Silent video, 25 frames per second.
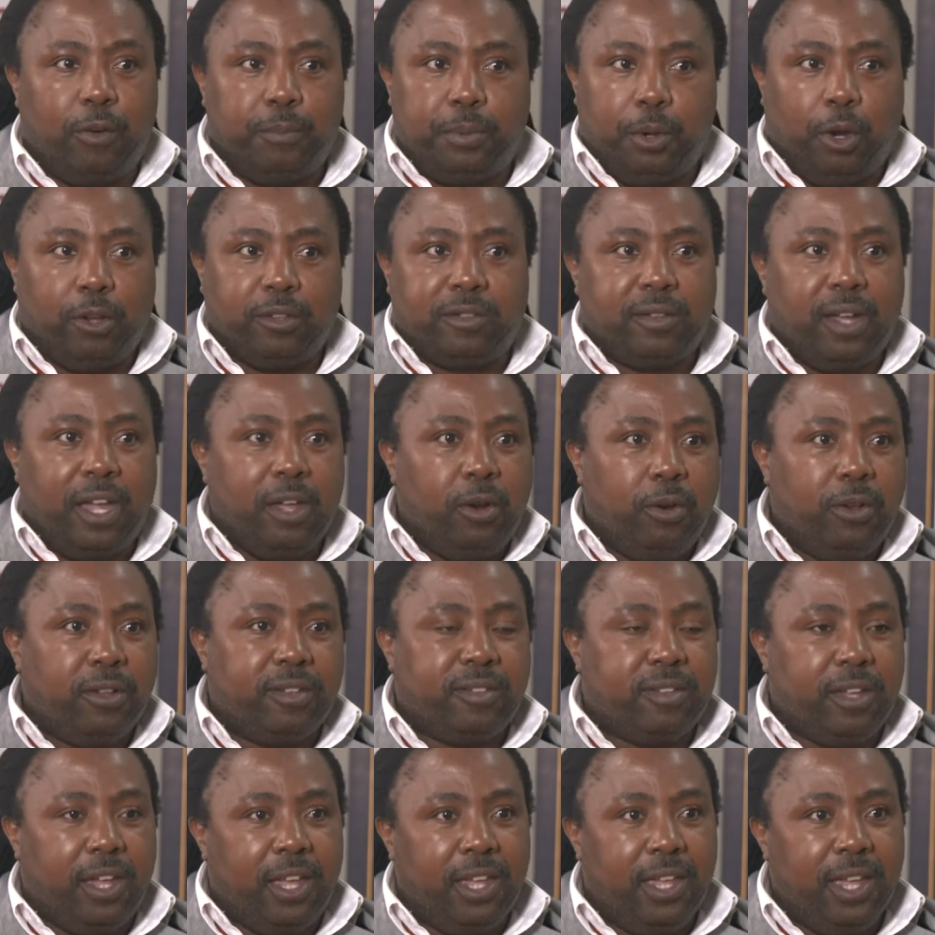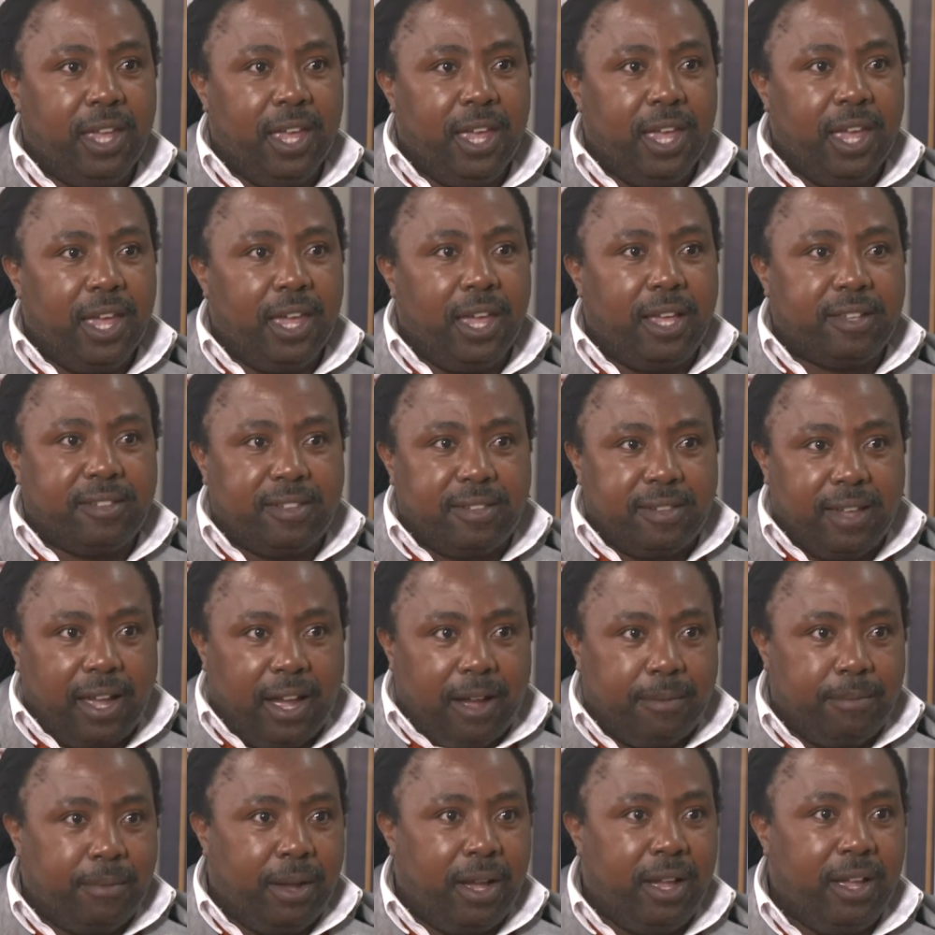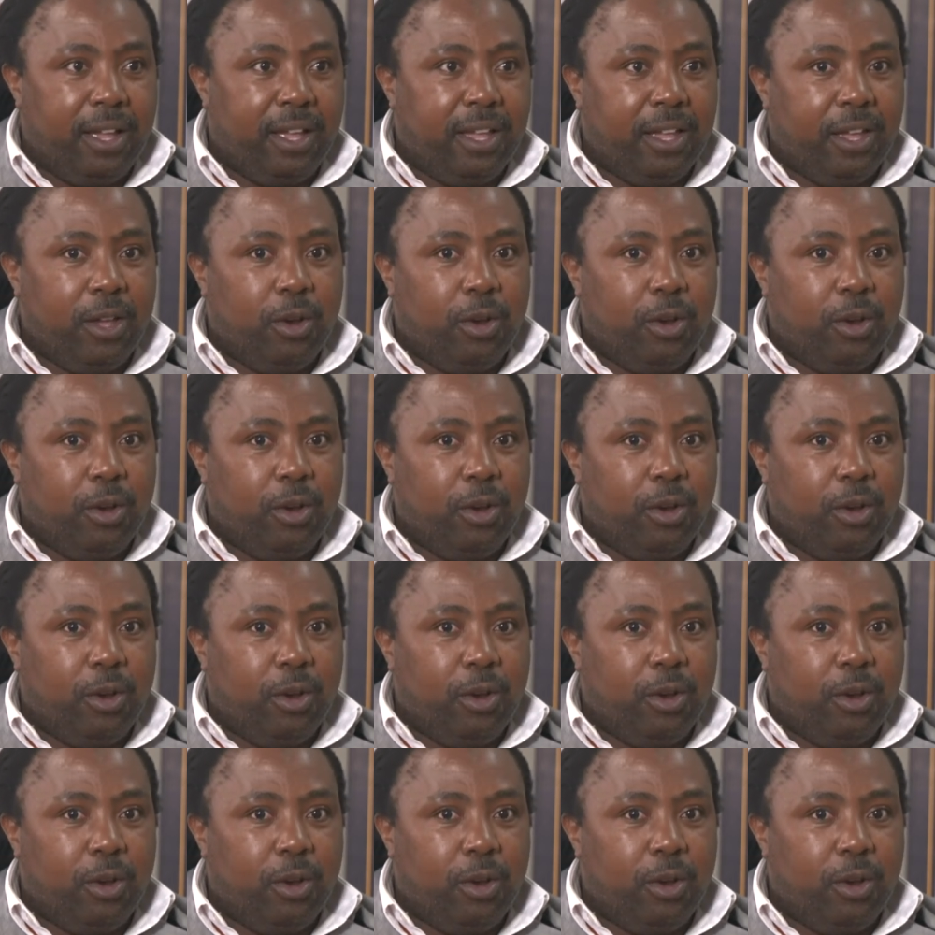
Because I always say, as Zama,